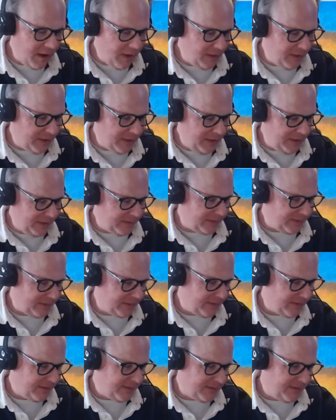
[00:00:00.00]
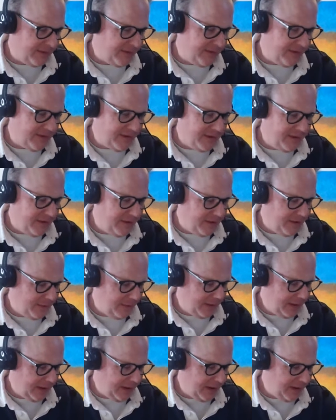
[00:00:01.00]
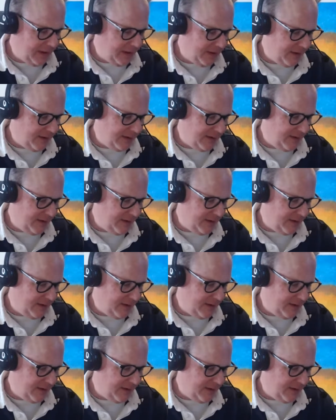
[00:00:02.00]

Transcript: Oh, look at this. What did I get here?